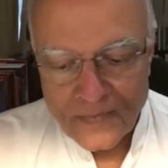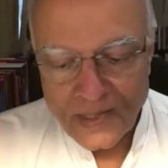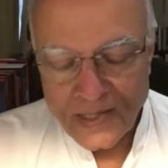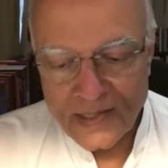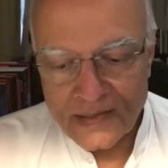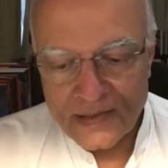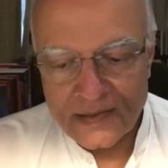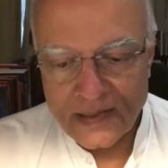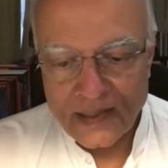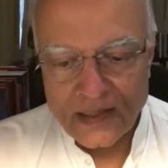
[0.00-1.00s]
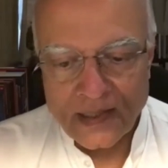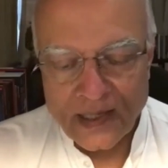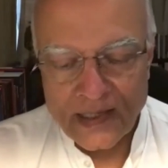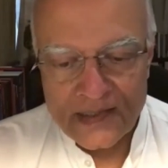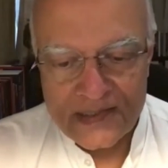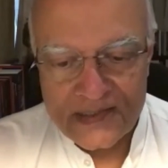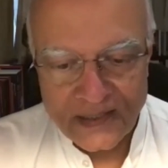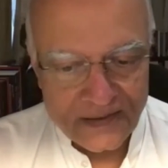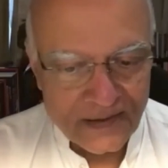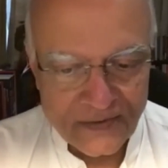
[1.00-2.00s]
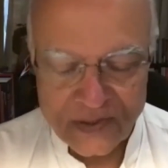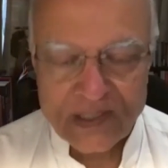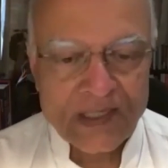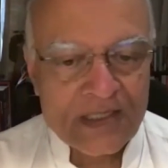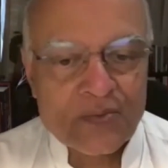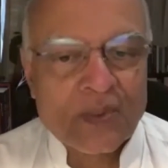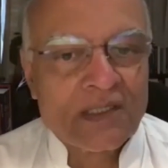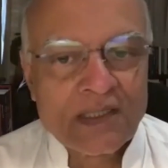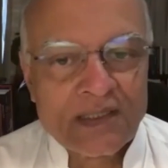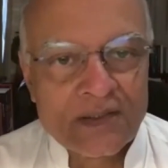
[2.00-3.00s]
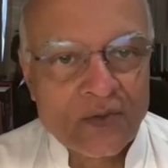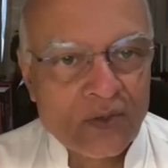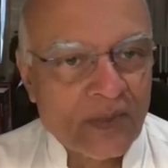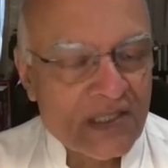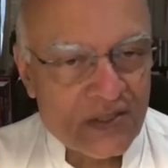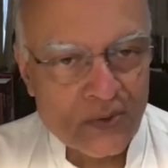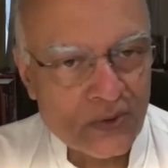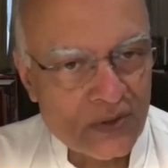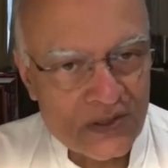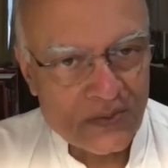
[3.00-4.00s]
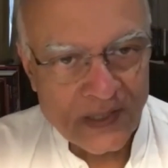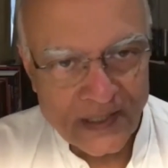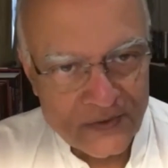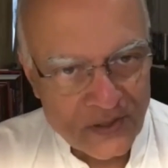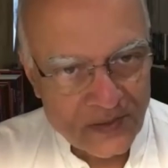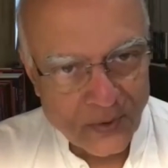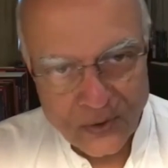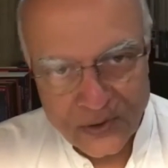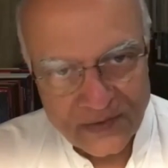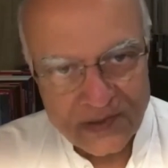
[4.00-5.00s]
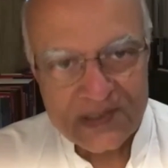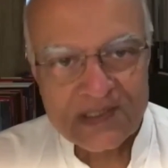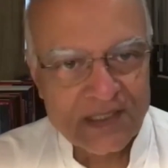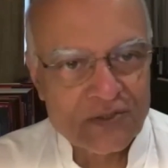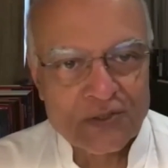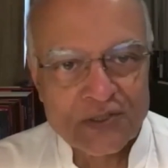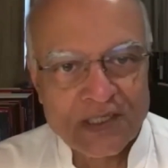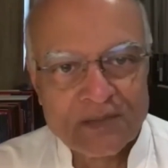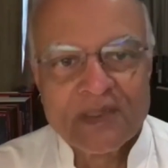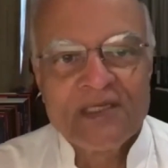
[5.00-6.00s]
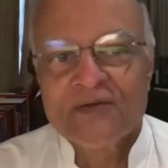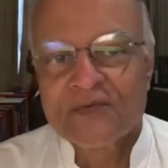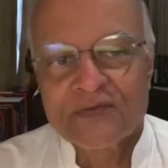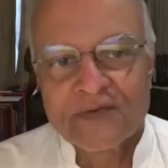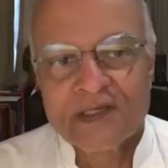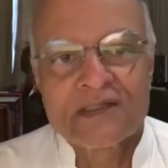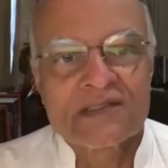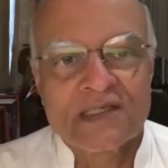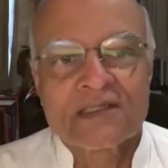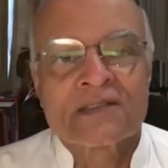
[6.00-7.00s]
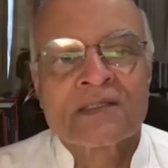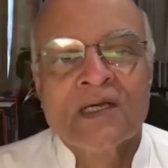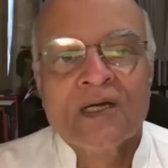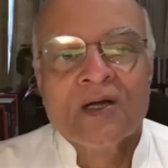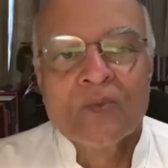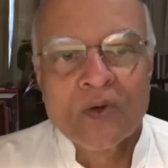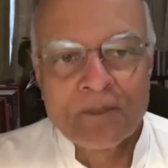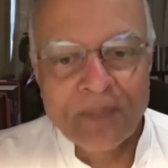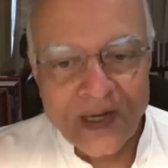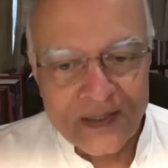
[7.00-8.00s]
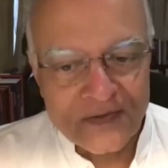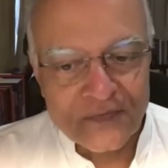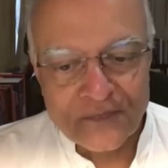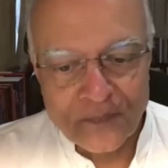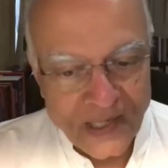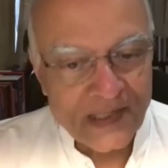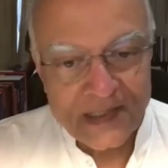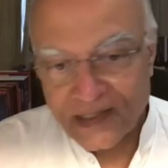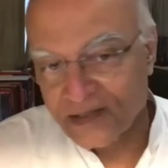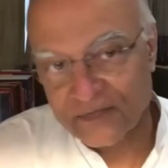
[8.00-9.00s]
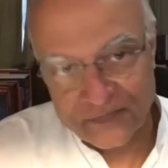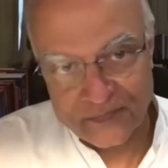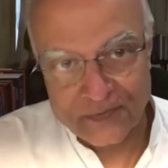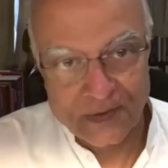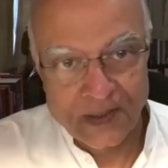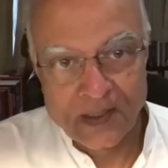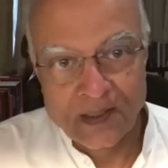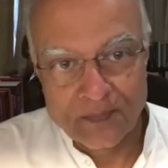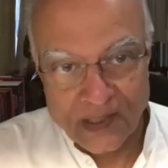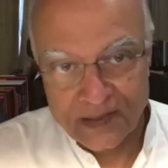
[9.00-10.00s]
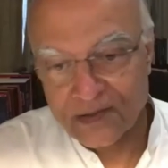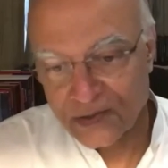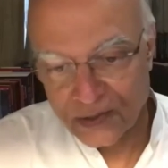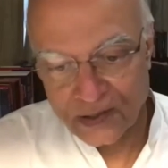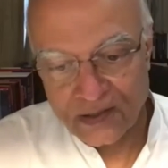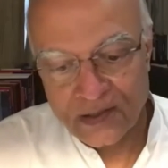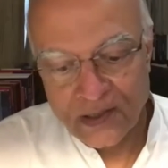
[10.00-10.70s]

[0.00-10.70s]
And I suddenly realized one day that all my students were actually born in this century, and many of the things that were part of my life, my career,